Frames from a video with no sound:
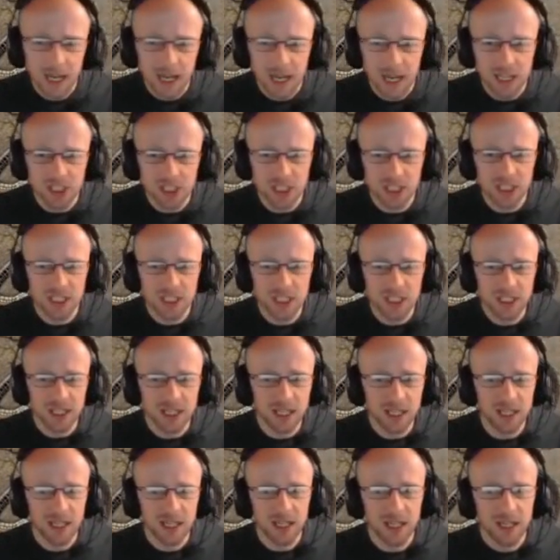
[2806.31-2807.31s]
As you can
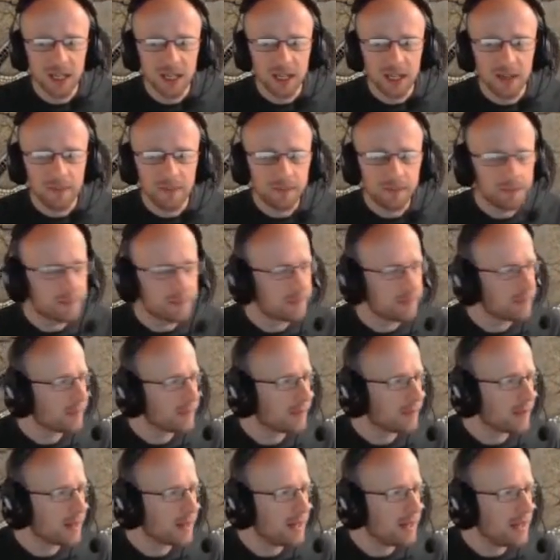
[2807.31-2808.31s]
see,
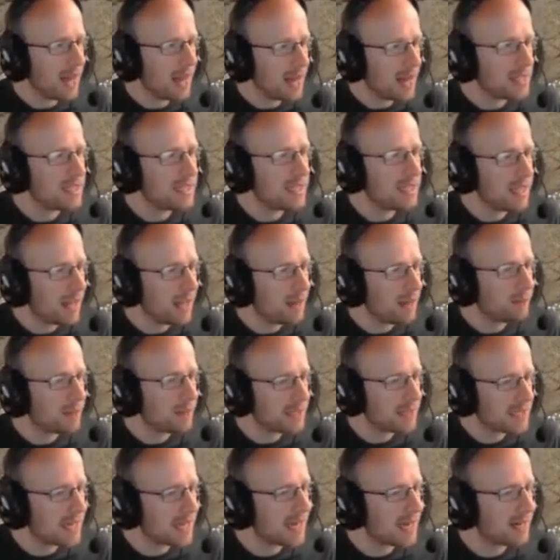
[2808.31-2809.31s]

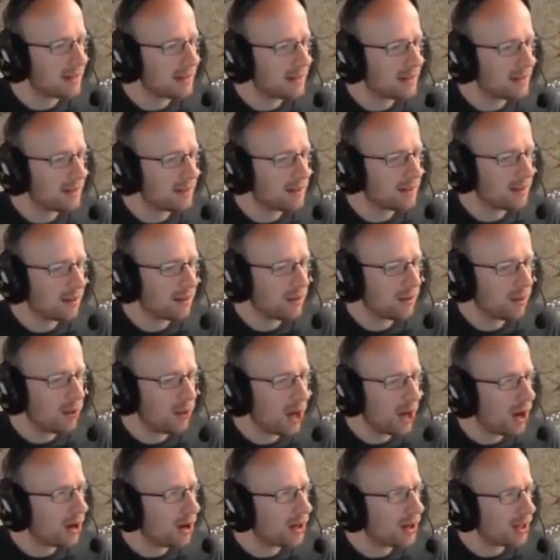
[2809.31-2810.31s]
99%.
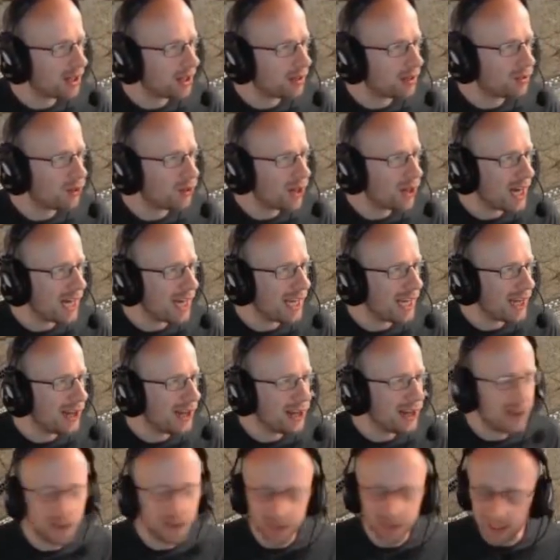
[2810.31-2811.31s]
We are going to really
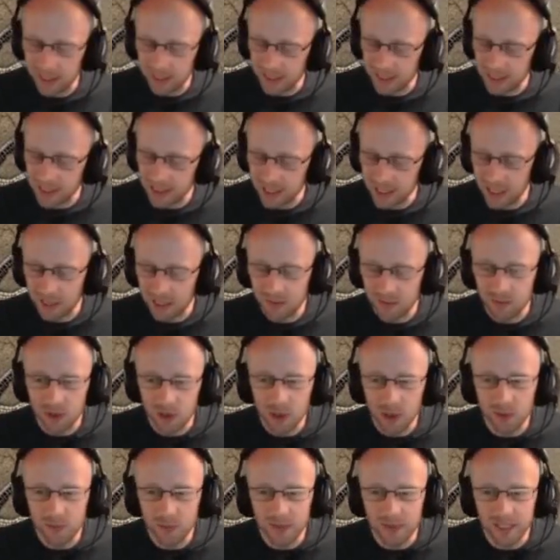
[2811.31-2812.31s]
hurt these uh,
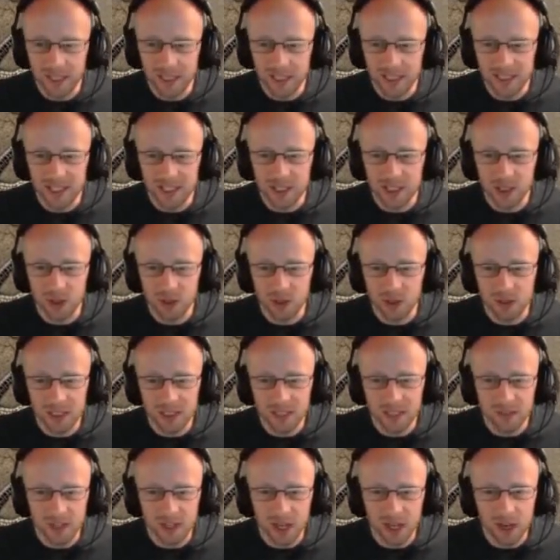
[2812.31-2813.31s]
rope these uh, Gauls.
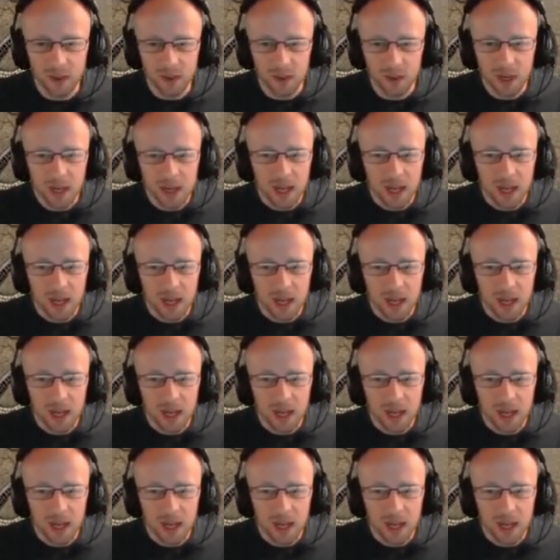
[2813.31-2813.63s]
Have a go.